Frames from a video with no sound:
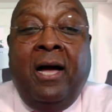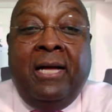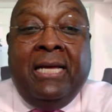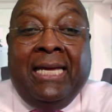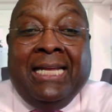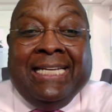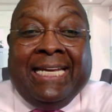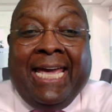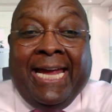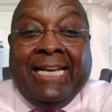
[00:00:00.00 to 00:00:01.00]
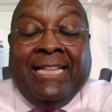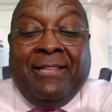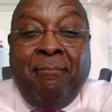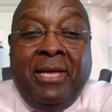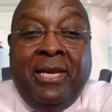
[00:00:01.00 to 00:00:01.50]
indicate in the
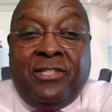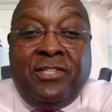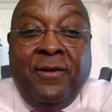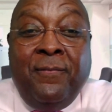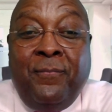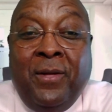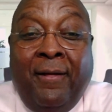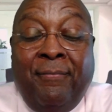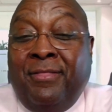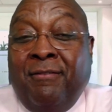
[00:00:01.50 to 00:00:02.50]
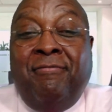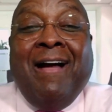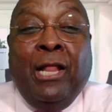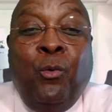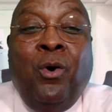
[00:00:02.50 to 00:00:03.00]
minutes the
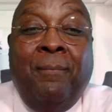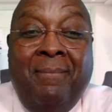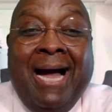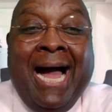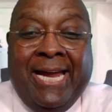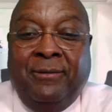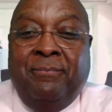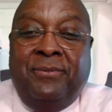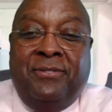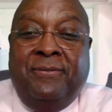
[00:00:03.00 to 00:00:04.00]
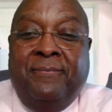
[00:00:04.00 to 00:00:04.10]
follow-up items.